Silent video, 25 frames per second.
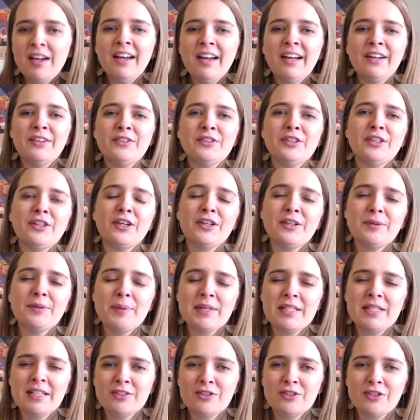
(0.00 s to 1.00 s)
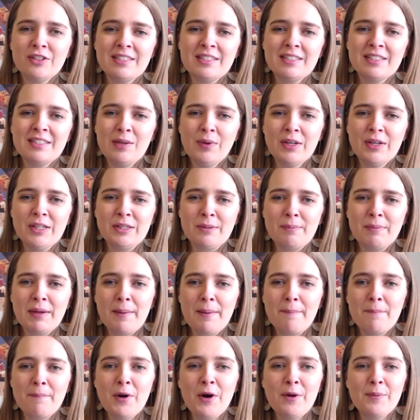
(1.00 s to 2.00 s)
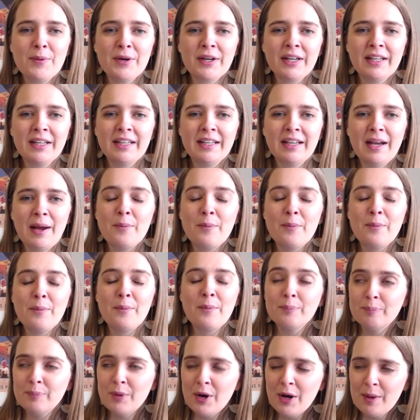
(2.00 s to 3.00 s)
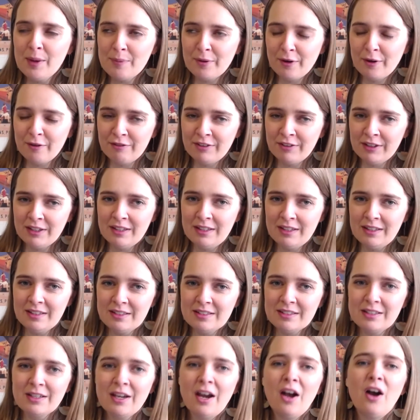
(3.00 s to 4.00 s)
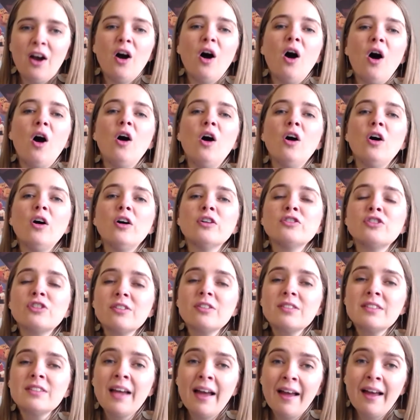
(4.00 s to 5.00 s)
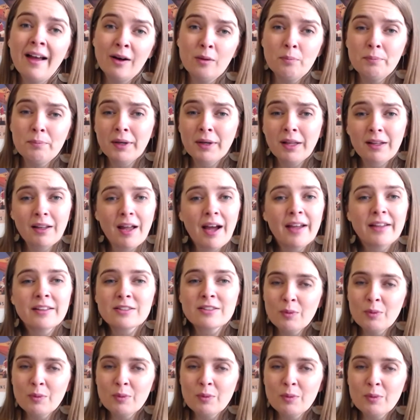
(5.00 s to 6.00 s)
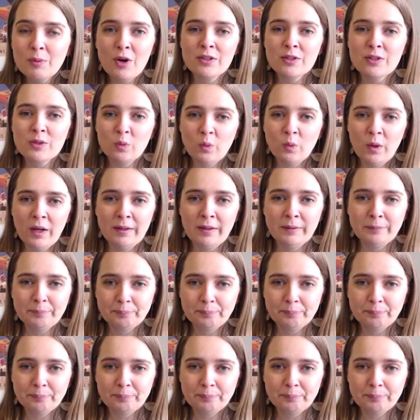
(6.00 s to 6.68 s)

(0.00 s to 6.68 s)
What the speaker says: And you're going to potentially see where you can make more money and more profit, or just help clients more as well.